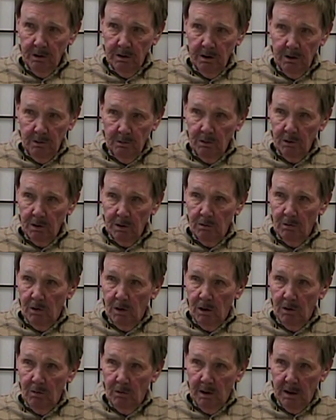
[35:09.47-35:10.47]
or World
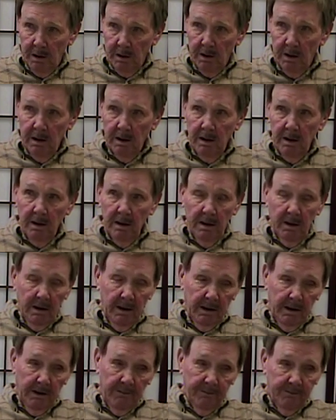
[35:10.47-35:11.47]
War One.
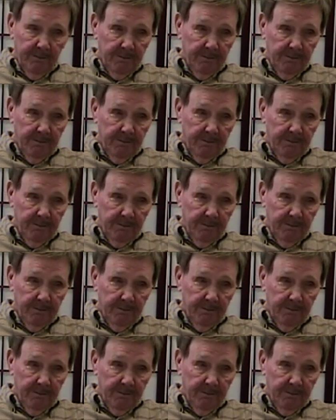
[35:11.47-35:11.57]
They